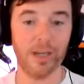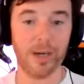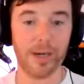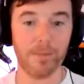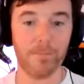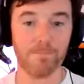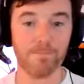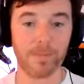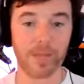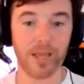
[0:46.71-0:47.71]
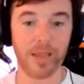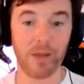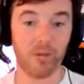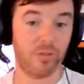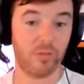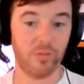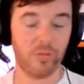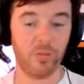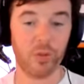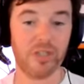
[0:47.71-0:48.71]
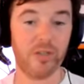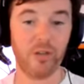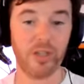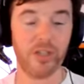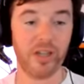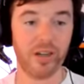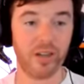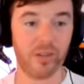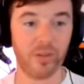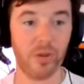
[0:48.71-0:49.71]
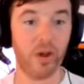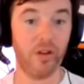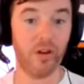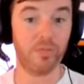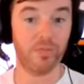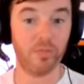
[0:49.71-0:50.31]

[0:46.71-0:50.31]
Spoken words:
Um, and that was what differentiated us from other